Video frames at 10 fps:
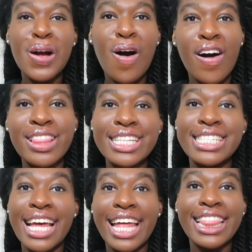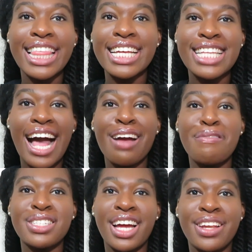are all the 10 things I
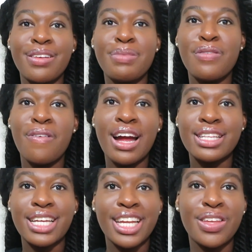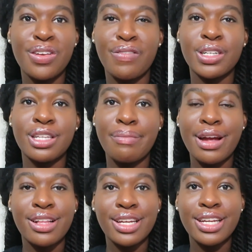wish I knew before I attended University of
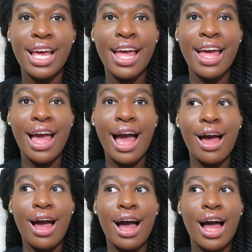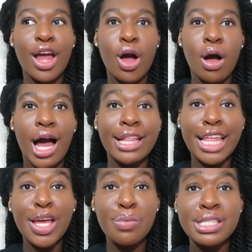Maryland. I I think it